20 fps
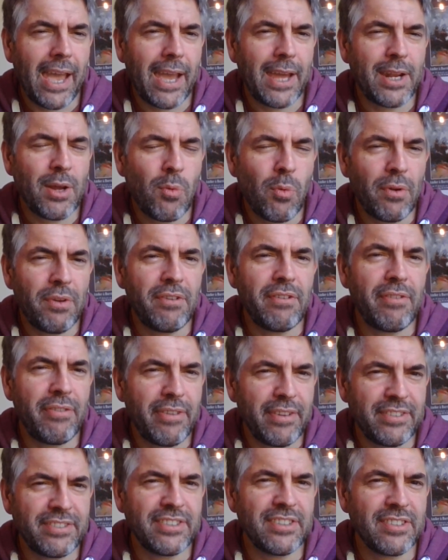And I wonder if
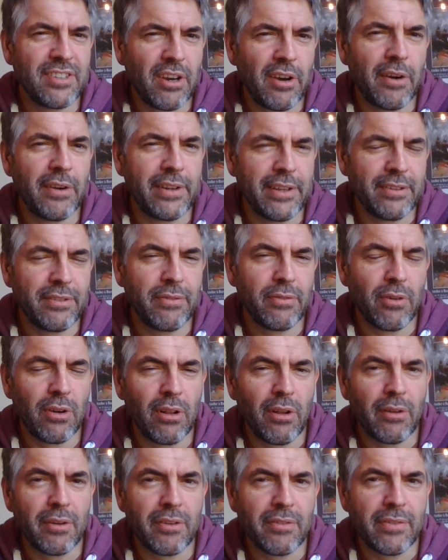this is how it is for a
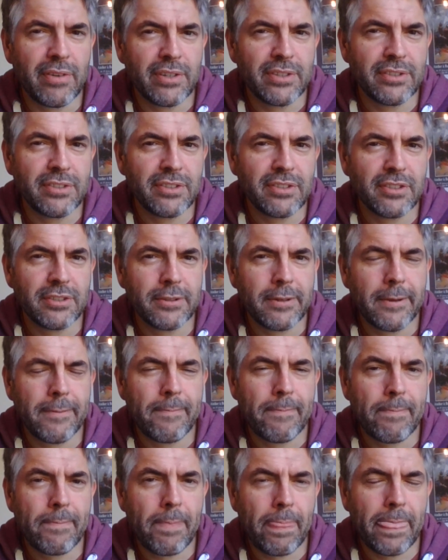lot of us.
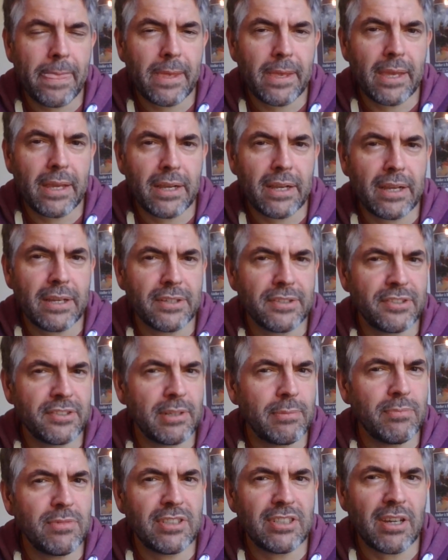Because
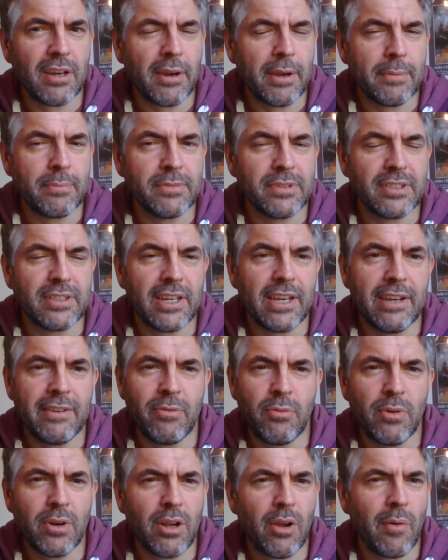sometimes
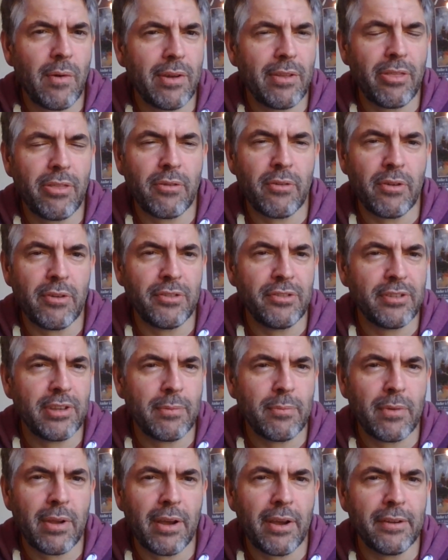if we're going through
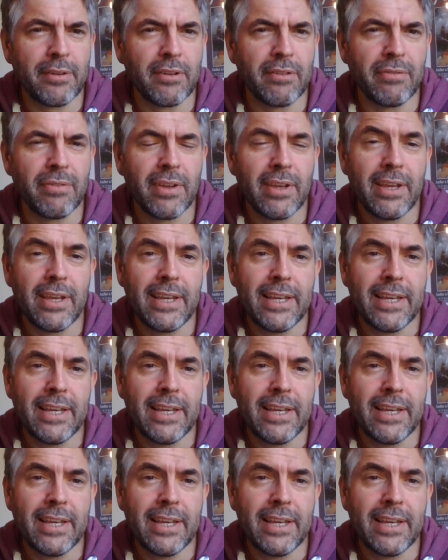some kind of